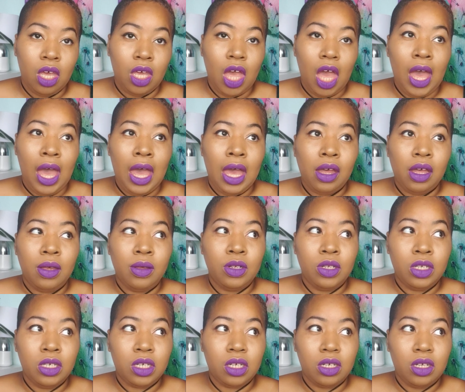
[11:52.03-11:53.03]

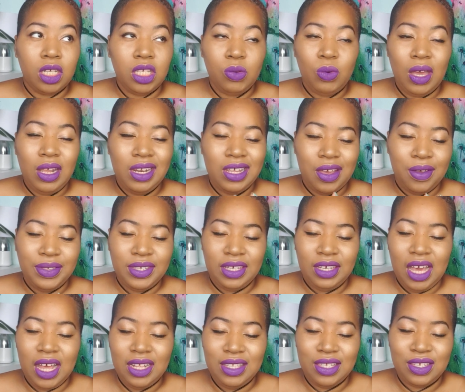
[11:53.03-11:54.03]
And that's why Leo's
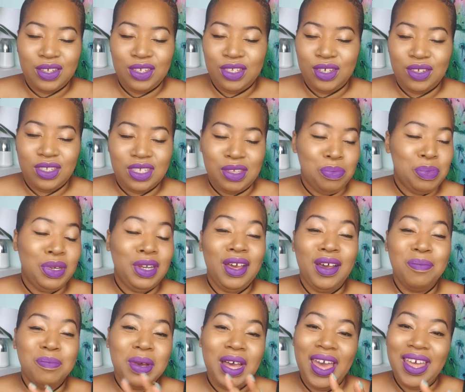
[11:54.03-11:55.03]
and Cancer are so
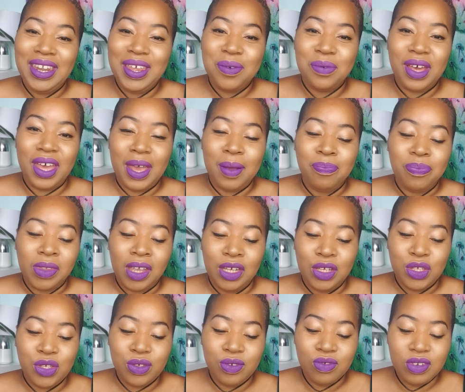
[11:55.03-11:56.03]
similar. But anyway,
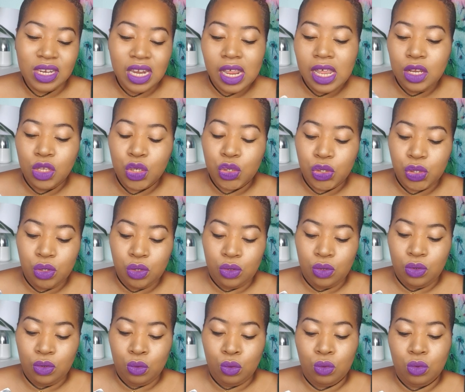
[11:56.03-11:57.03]
you need
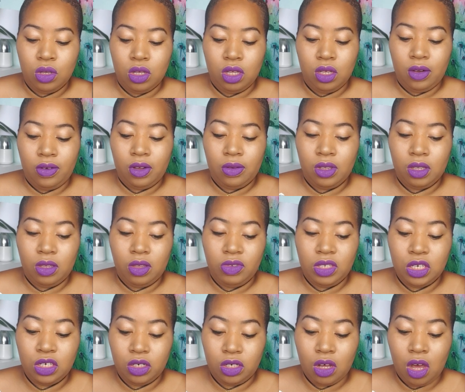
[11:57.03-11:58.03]
to
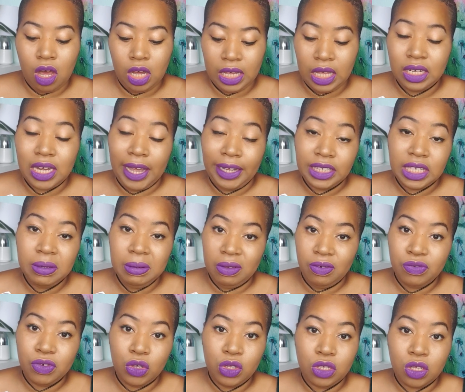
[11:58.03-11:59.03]
start connecting
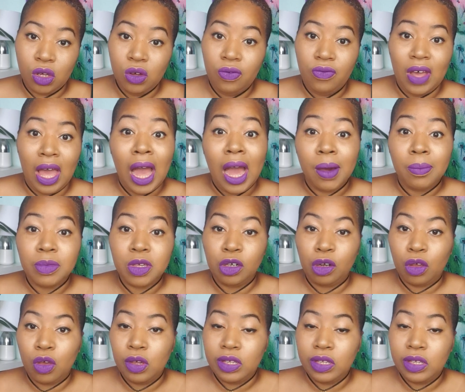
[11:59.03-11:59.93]
with your soul fam, you know,